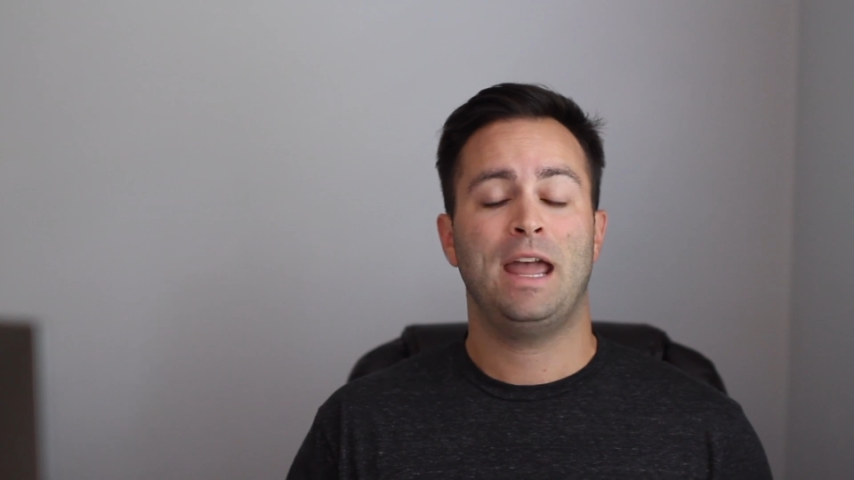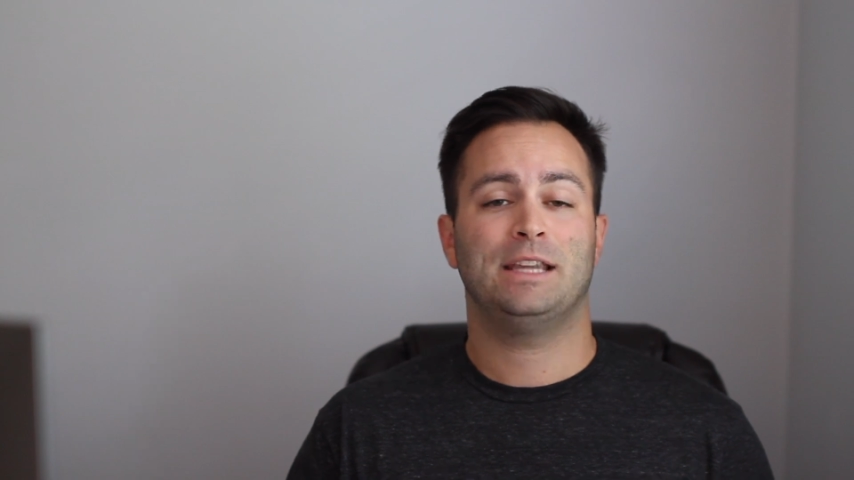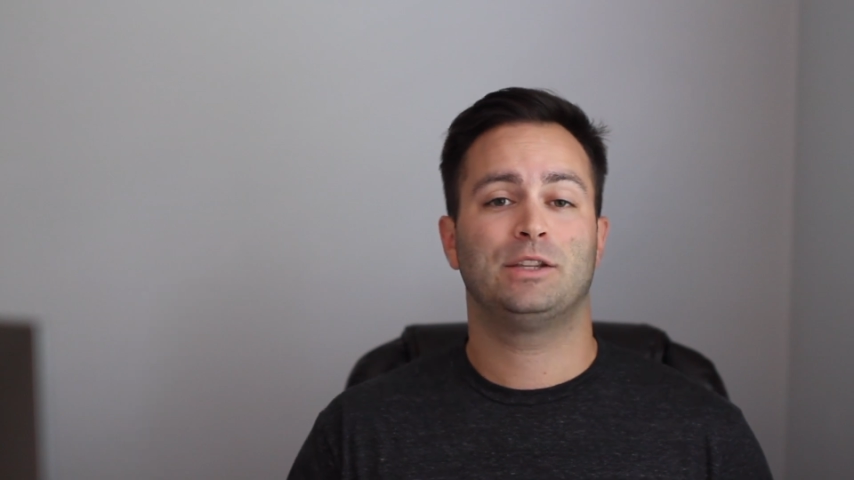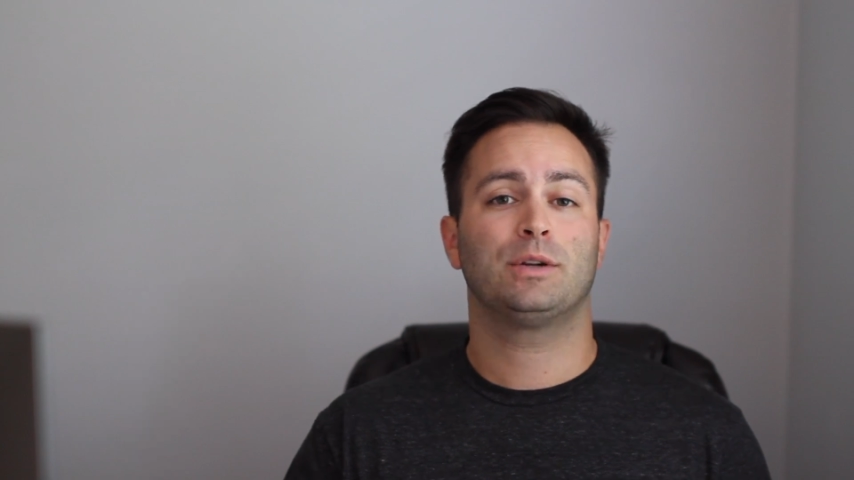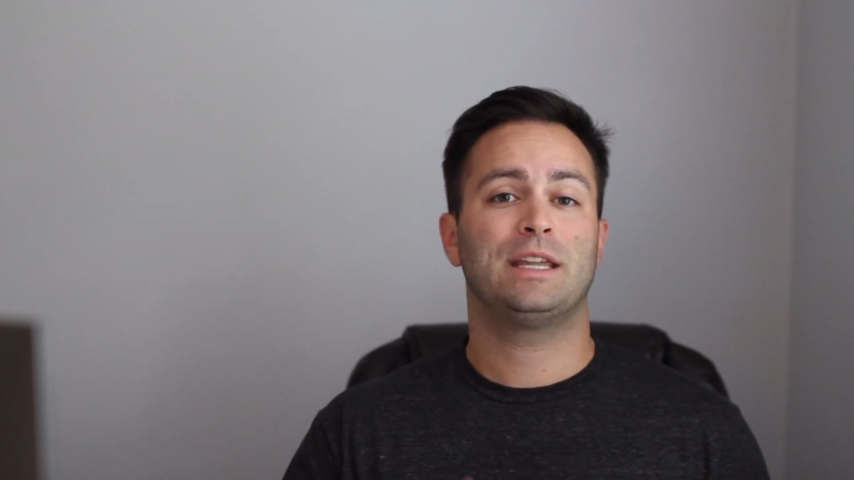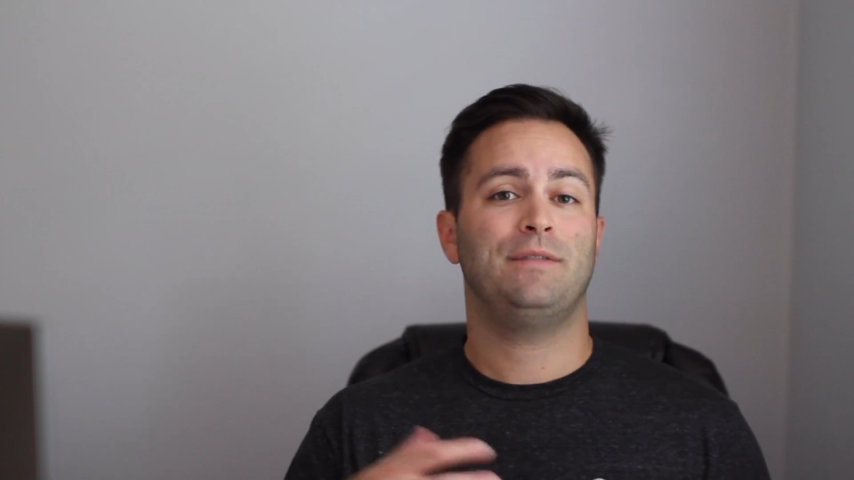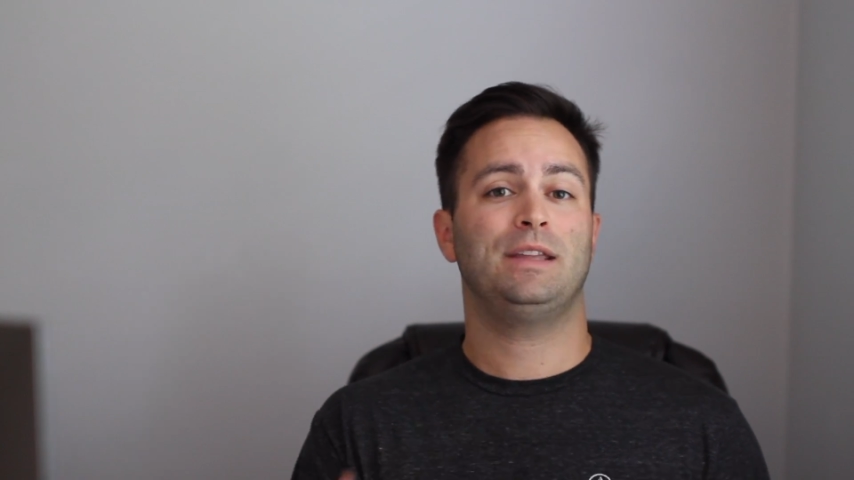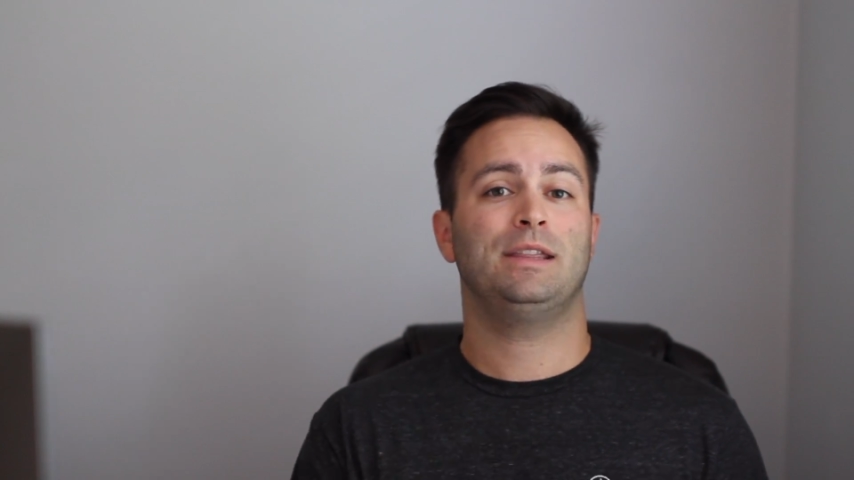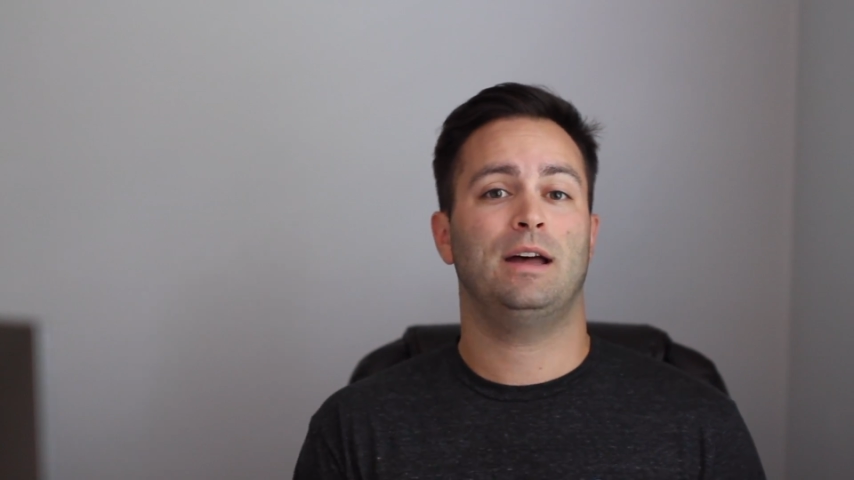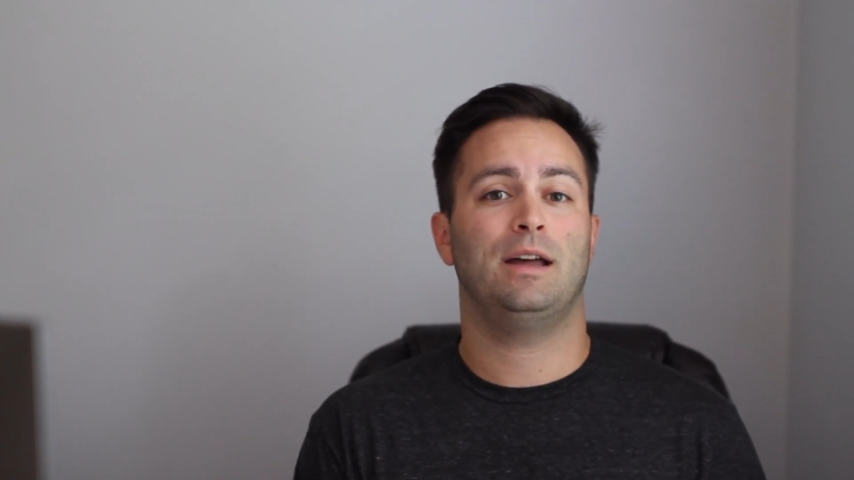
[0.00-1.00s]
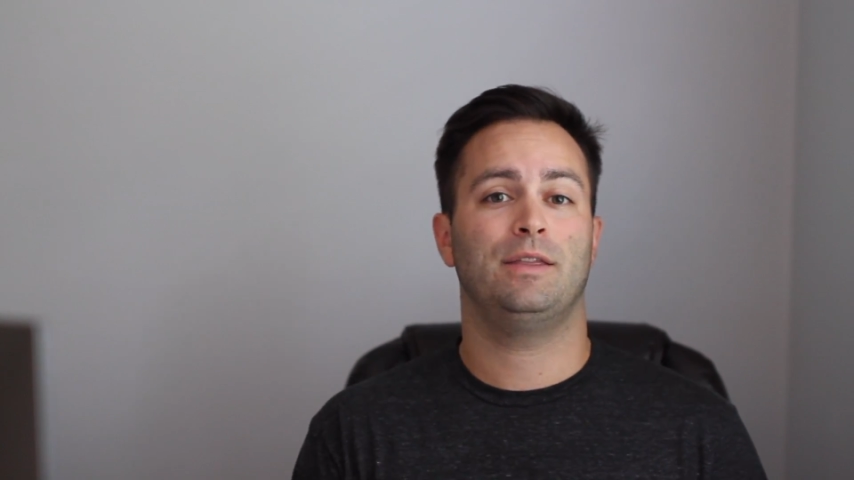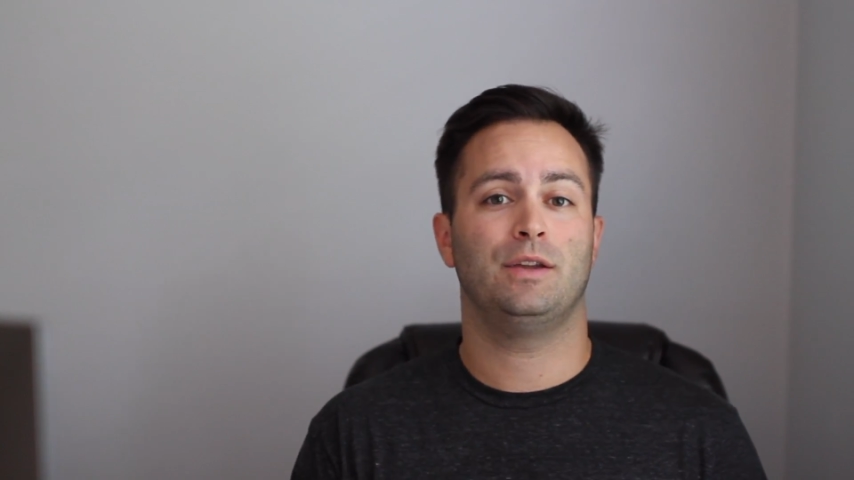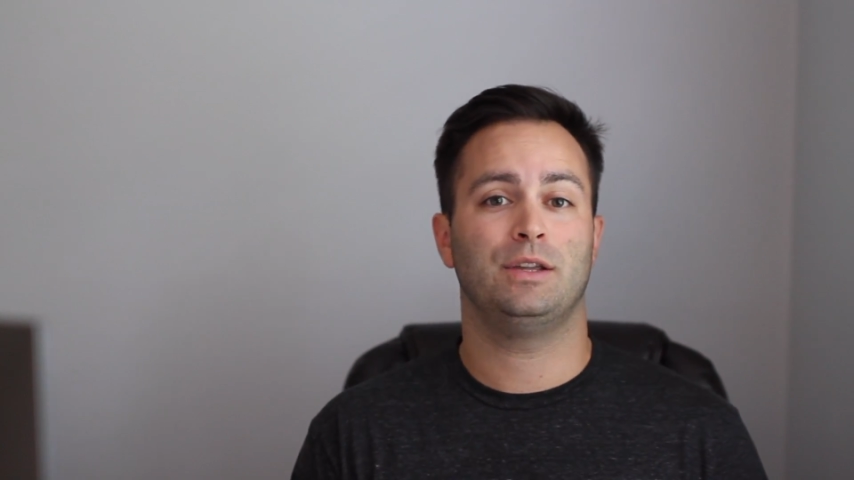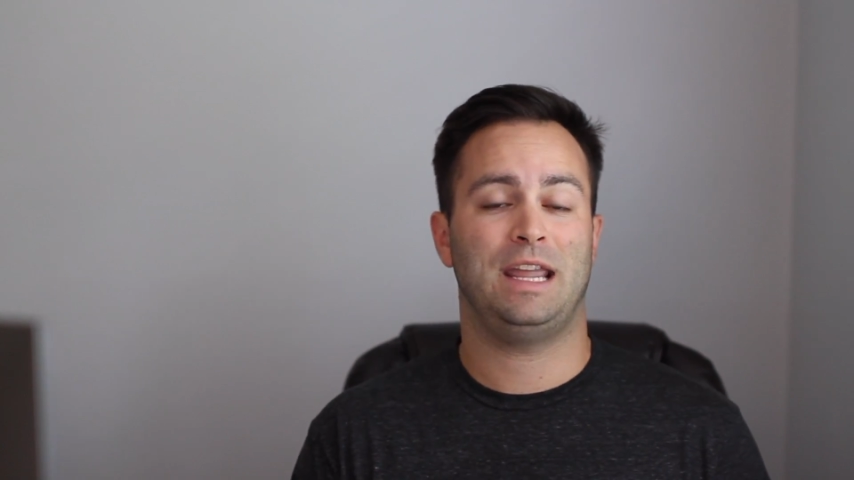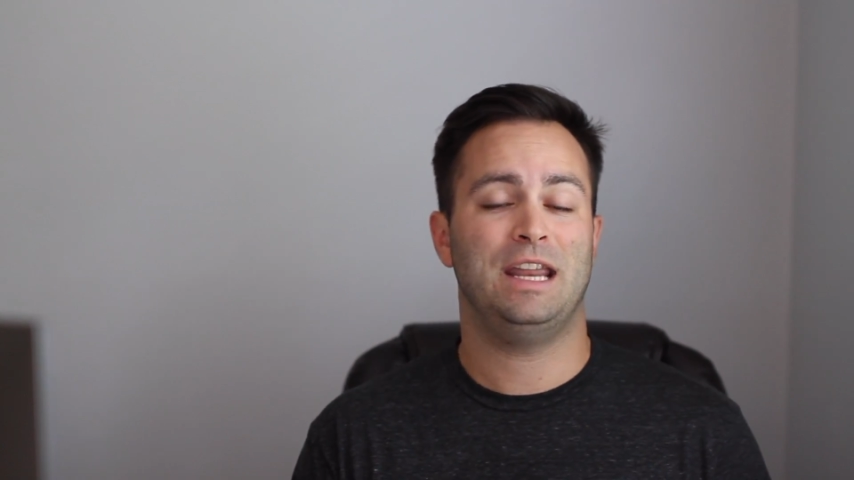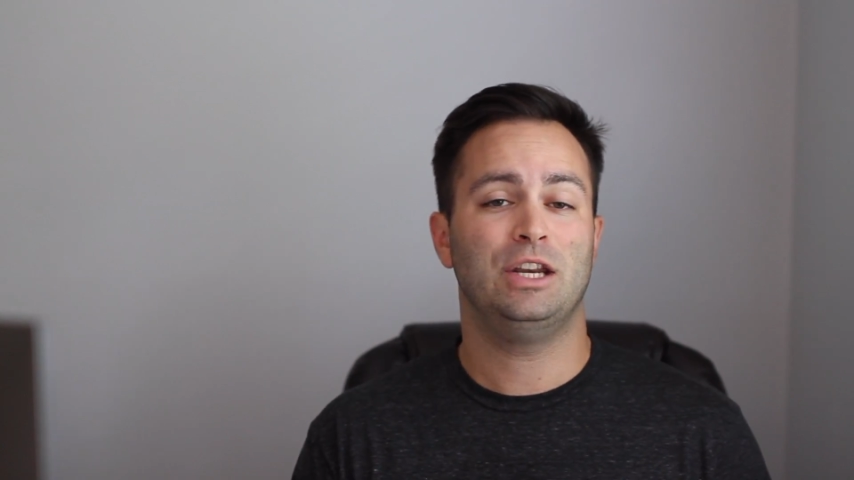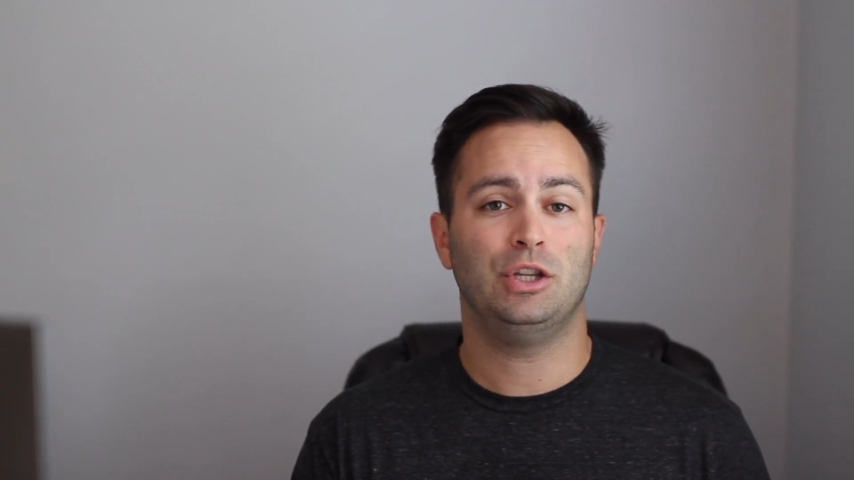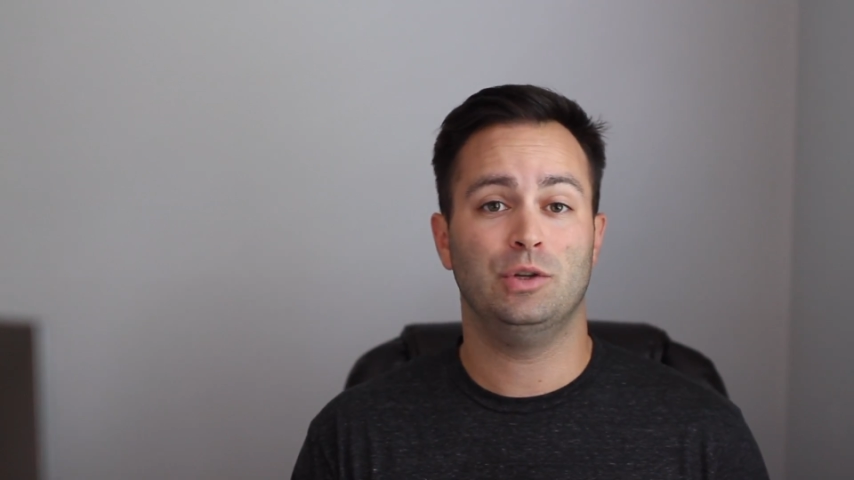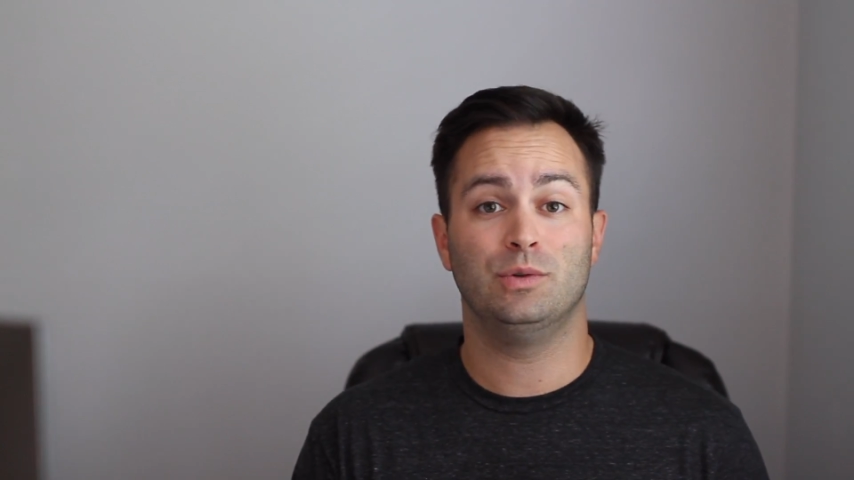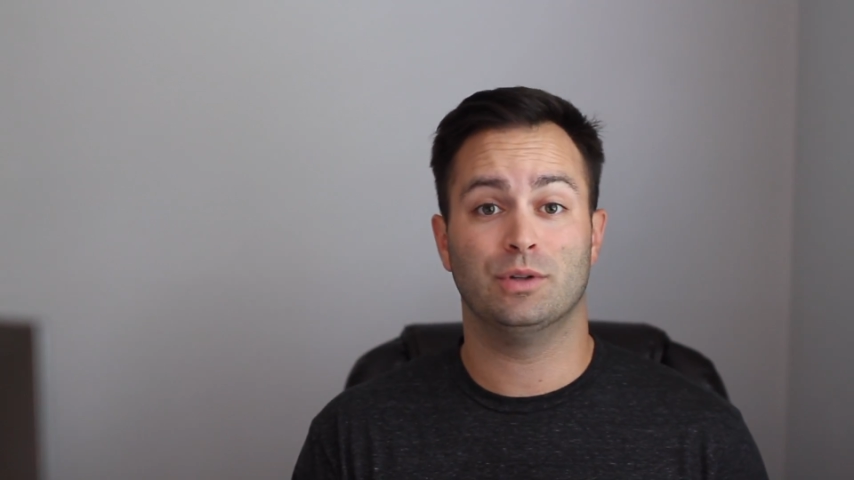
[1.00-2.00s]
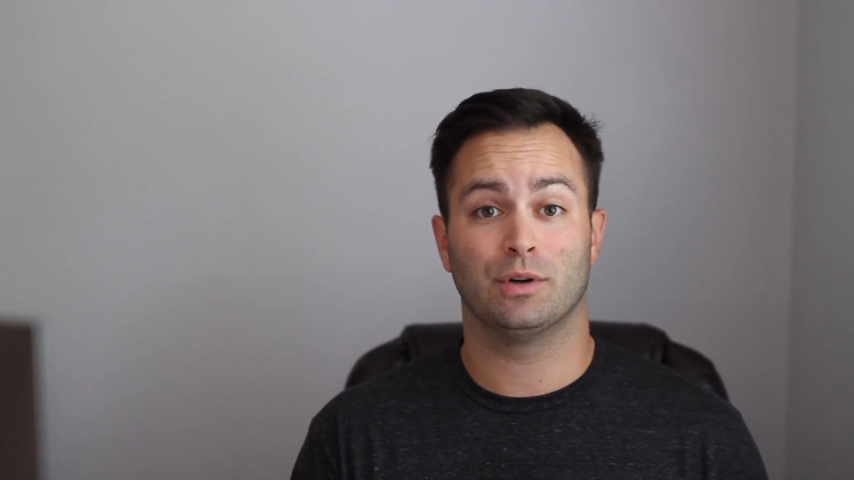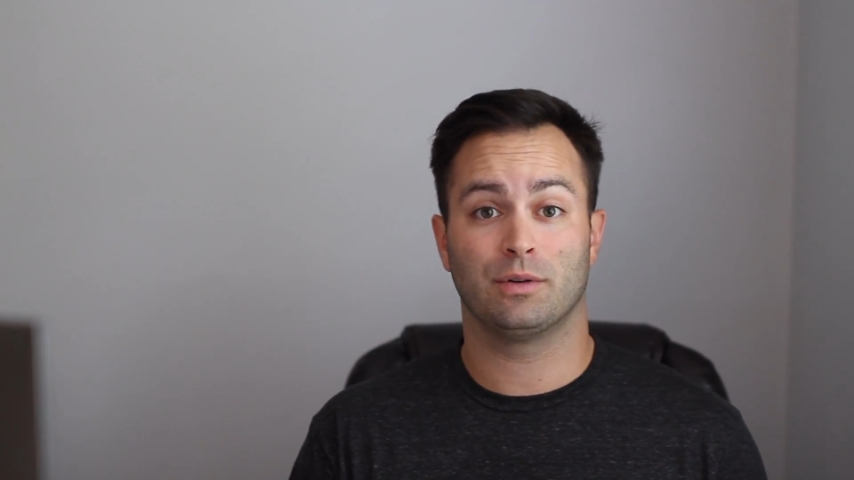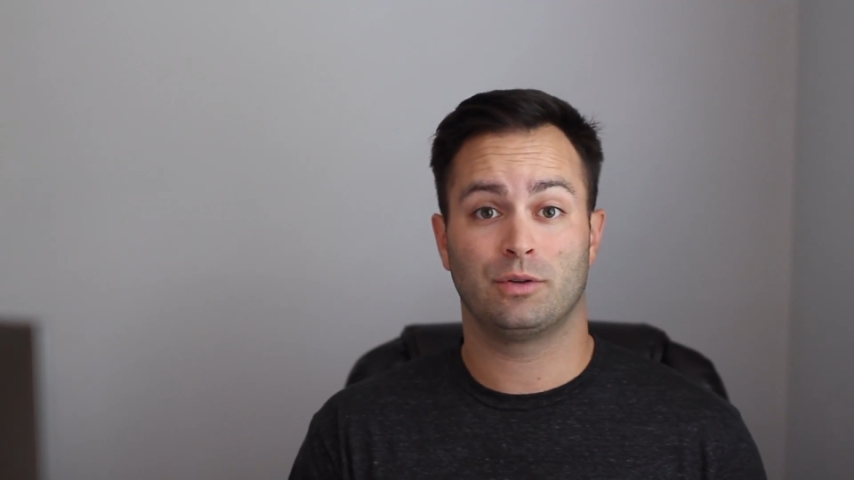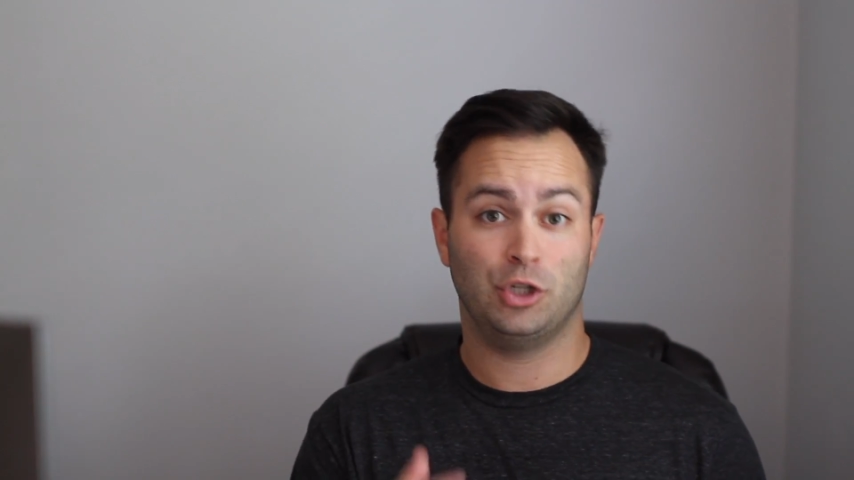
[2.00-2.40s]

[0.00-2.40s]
is they're giving the end user,